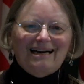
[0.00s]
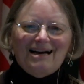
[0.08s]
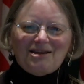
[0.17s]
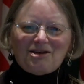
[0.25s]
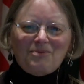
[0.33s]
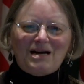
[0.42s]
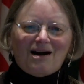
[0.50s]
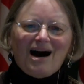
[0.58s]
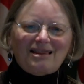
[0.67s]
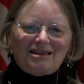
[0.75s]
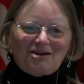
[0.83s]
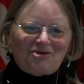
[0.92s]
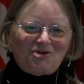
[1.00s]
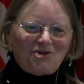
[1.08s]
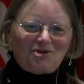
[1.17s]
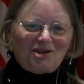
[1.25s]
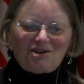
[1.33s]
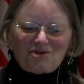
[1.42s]
So we caught this
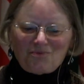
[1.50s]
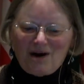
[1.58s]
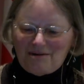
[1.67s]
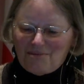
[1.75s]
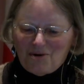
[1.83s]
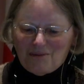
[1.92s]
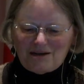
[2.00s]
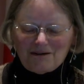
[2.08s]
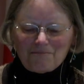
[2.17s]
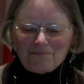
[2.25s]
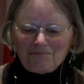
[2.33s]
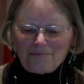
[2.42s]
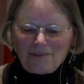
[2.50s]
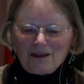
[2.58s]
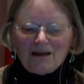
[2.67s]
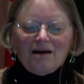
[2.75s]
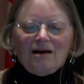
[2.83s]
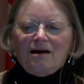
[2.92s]
just at this right moment.
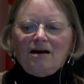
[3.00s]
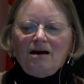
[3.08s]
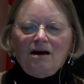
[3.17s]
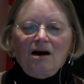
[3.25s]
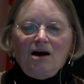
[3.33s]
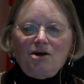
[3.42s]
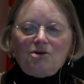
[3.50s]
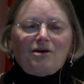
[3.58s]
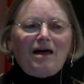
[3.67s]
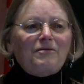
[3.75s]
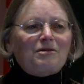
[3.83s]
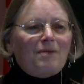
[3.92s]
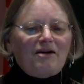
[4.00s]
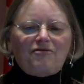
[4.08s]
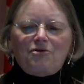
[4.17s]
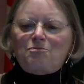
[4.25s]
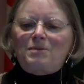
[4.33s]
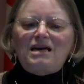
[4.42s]
So that was my
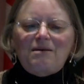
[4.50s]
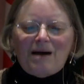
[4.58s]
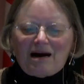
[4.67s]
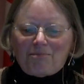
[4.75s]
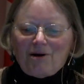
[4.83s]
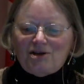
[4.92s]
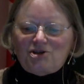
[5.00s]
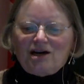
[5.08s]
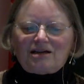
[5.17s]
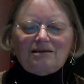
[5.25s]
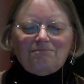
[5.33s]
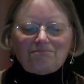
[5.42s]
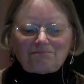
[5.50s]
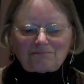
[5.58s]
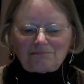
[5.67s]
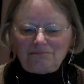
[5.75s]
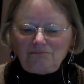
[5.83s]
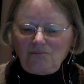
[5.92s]
first piggyback project.
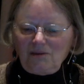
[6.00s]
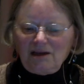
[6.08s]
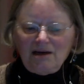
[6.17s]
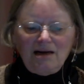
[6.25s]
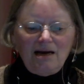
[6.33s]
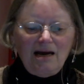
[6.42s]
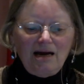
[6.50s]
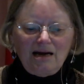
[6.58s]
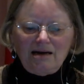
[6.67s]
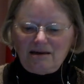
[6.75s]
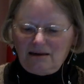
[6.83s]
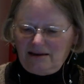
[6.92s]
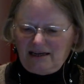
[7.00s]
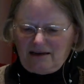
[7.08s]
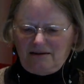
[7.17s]
And I think I